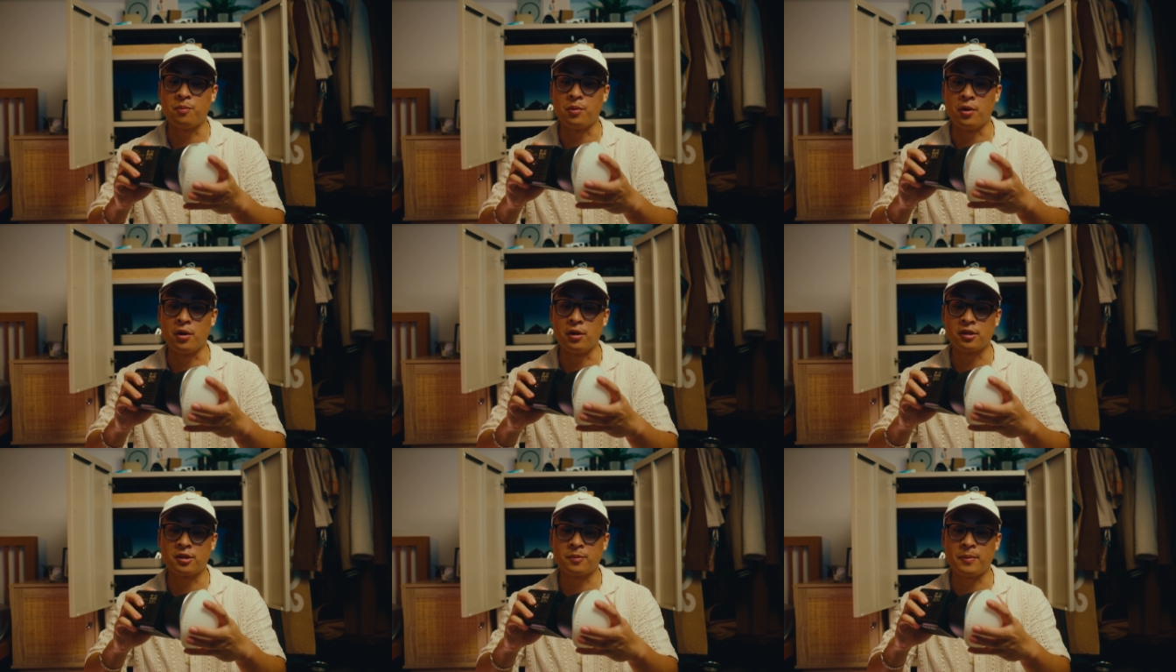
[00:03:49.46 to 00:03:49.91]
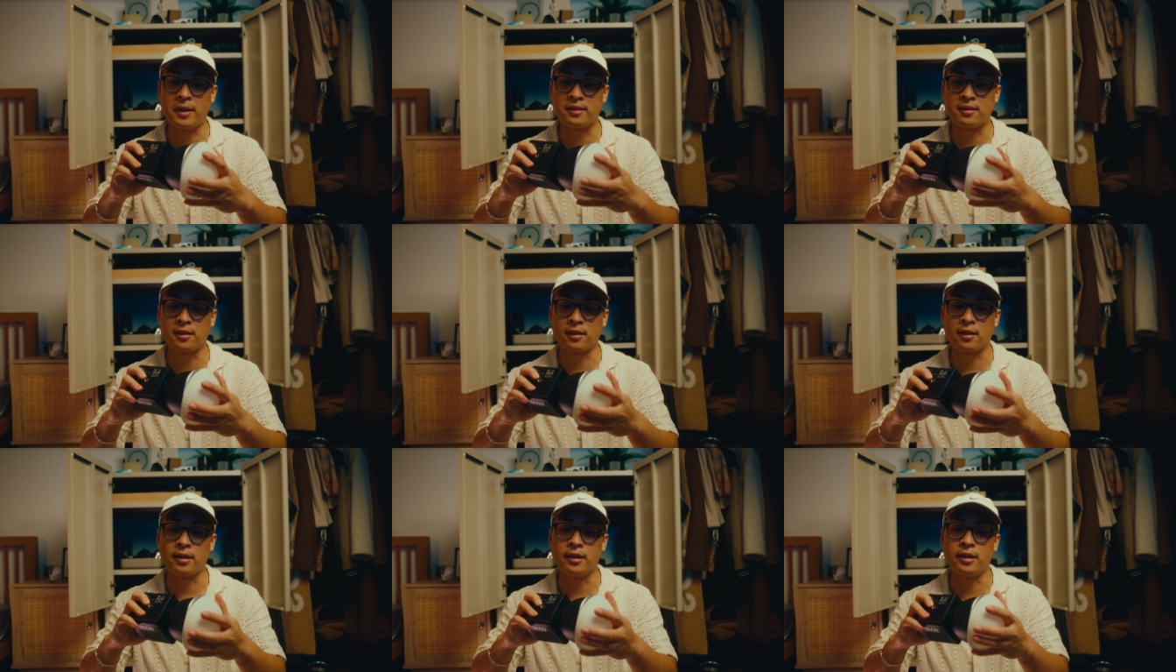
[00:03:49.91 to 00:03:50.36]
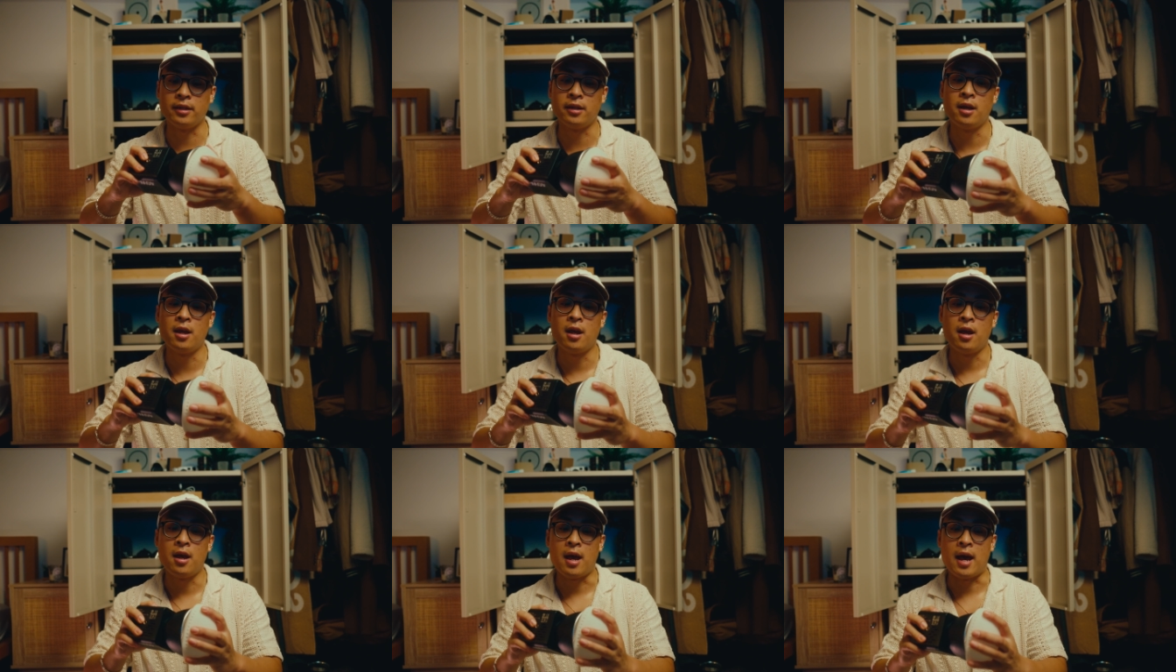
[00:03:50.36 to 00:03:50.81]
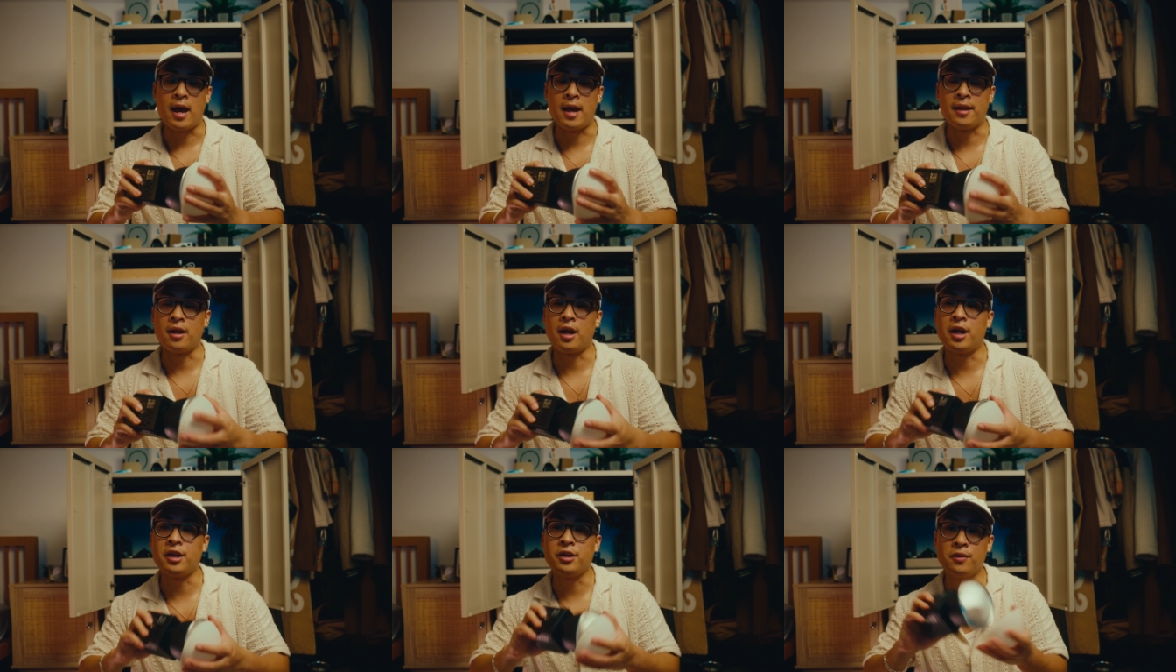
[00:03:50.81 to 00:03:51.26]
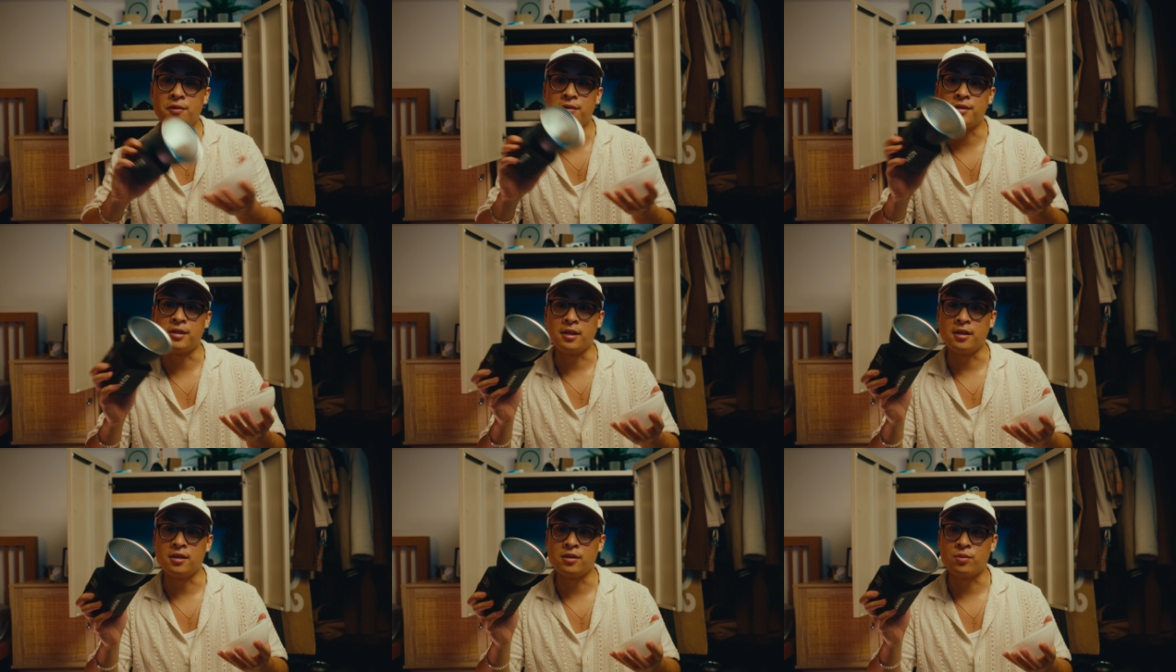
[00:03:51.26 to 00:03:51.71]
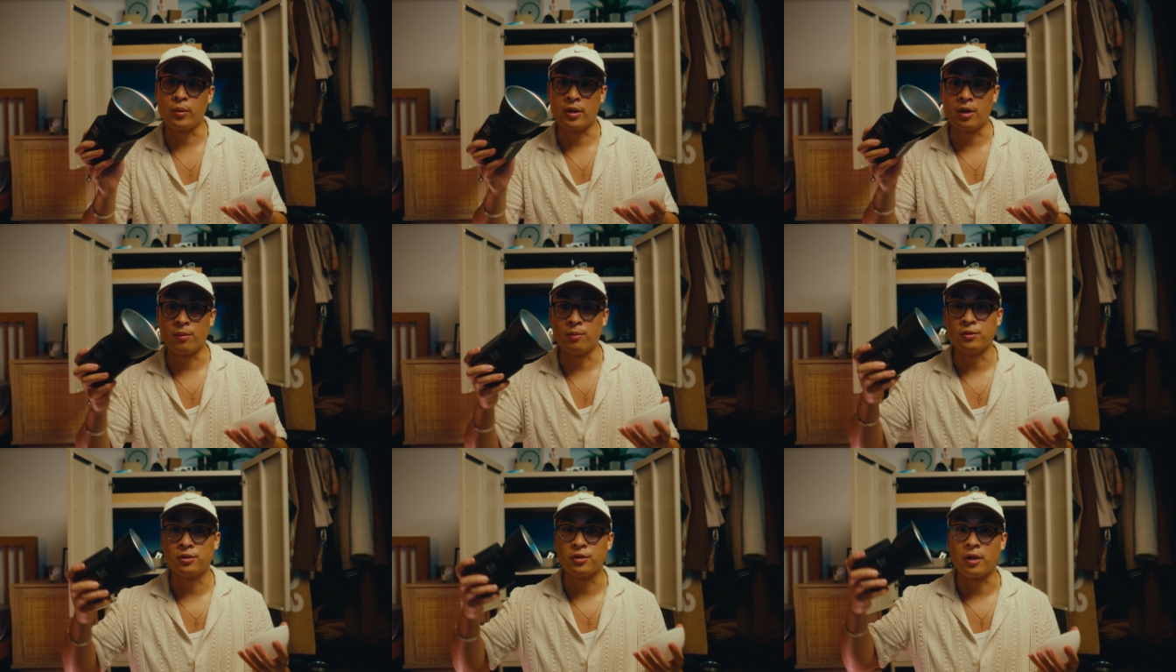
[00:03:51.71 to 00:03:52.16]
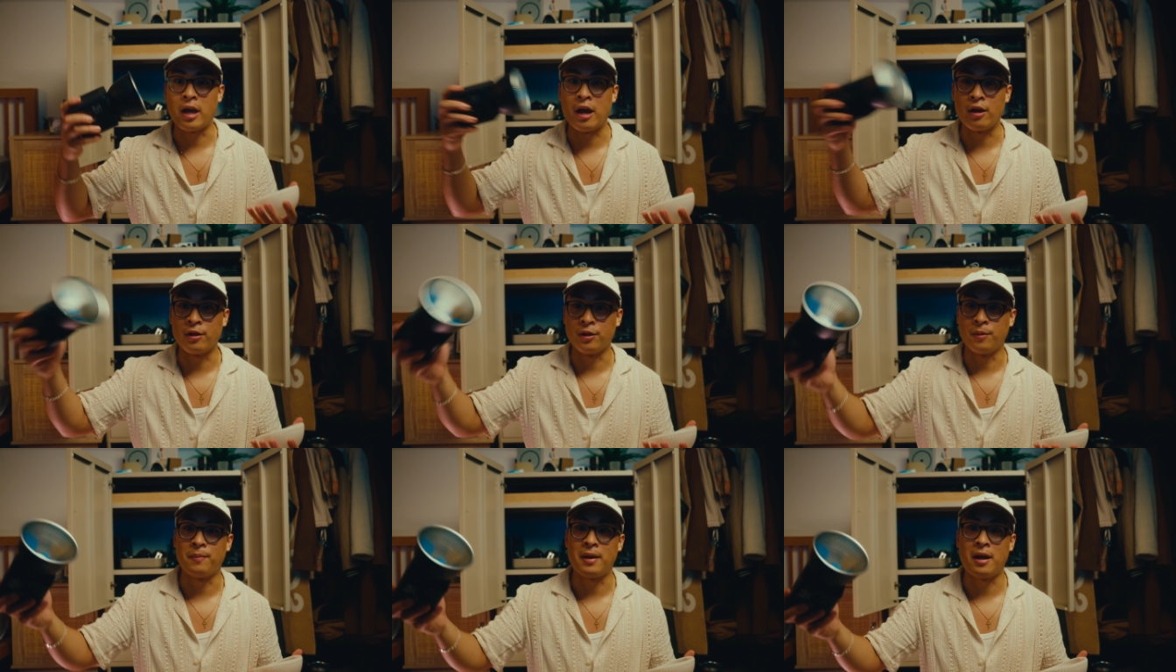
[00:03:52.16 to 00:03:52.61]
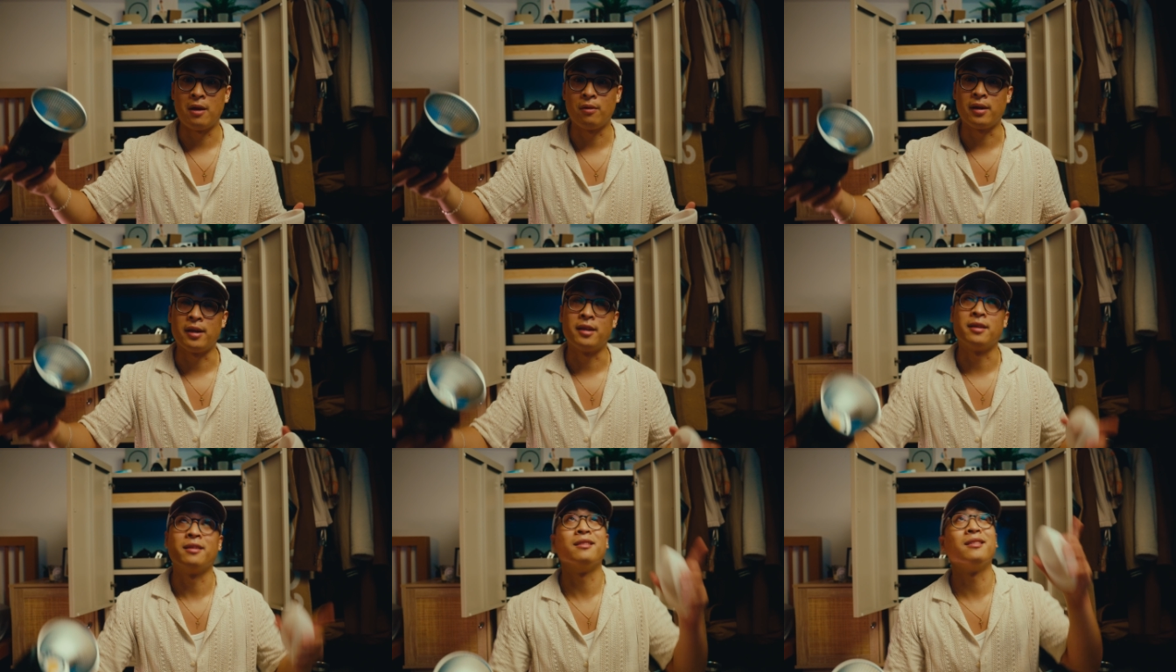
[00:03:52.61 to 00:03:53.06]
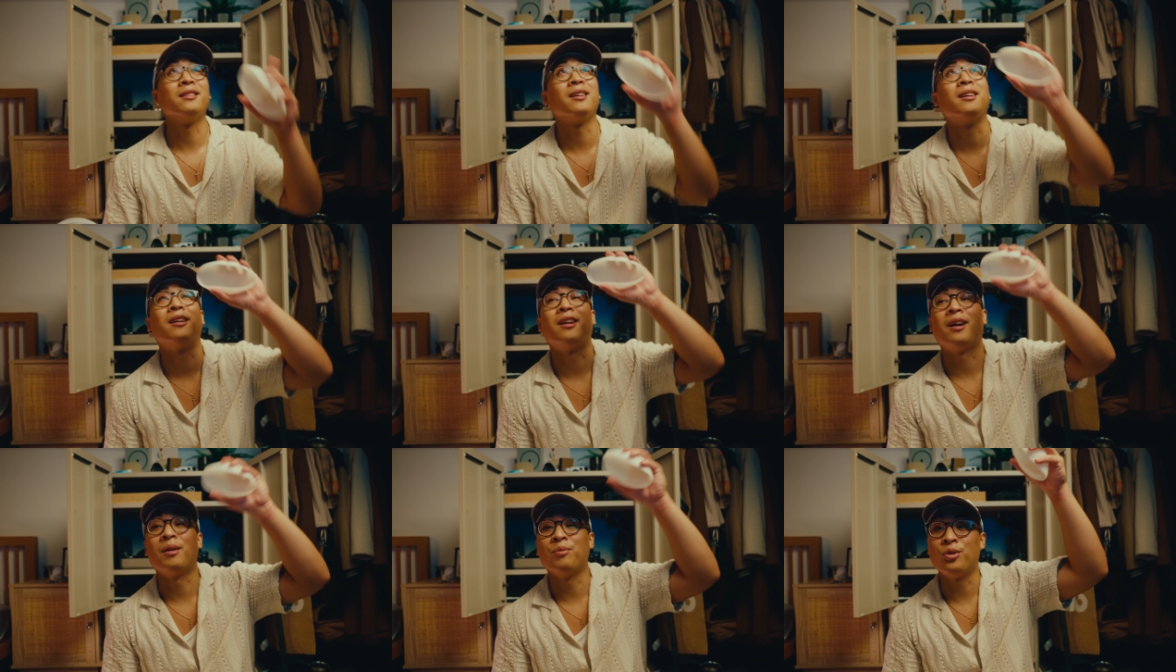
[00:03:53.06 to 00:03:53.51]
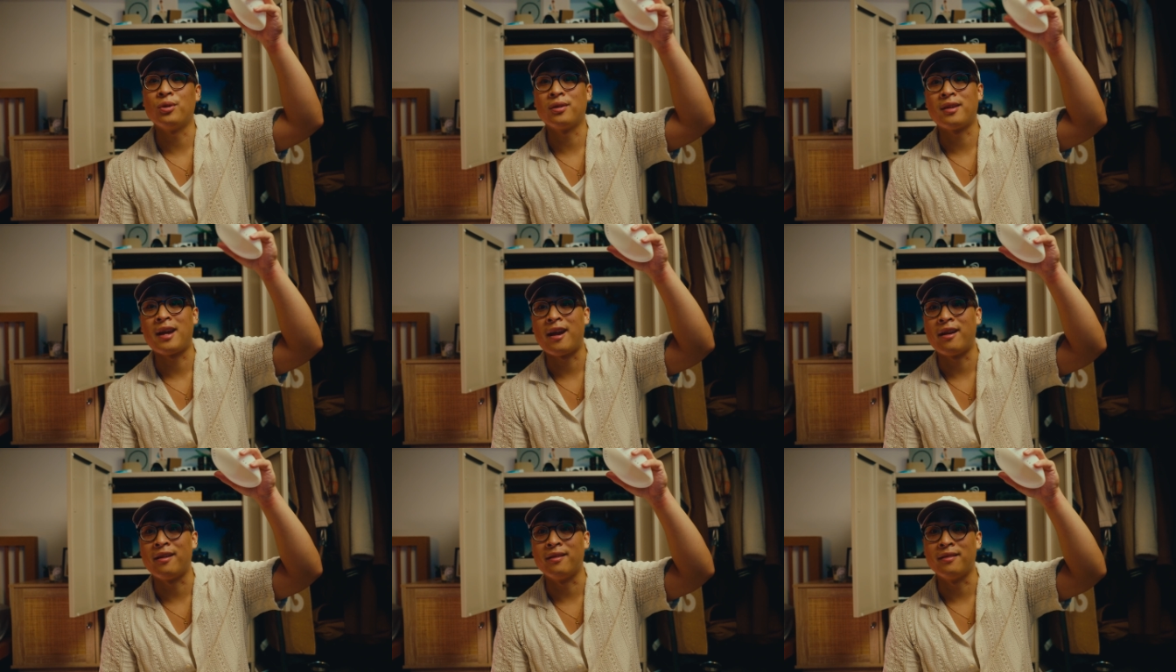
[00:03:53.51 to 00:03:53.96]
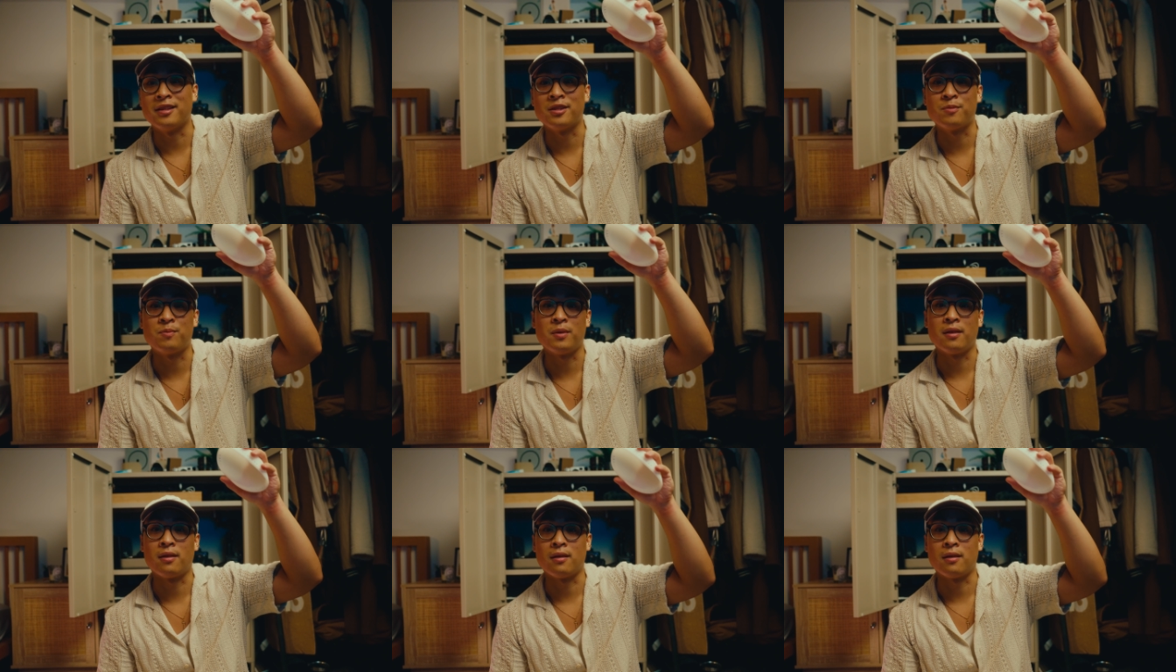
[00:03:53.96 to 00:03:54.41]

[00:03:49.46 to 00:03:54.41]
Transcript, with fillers: box, basically. And I use these when I'm also out and about, and I'm not carrying this big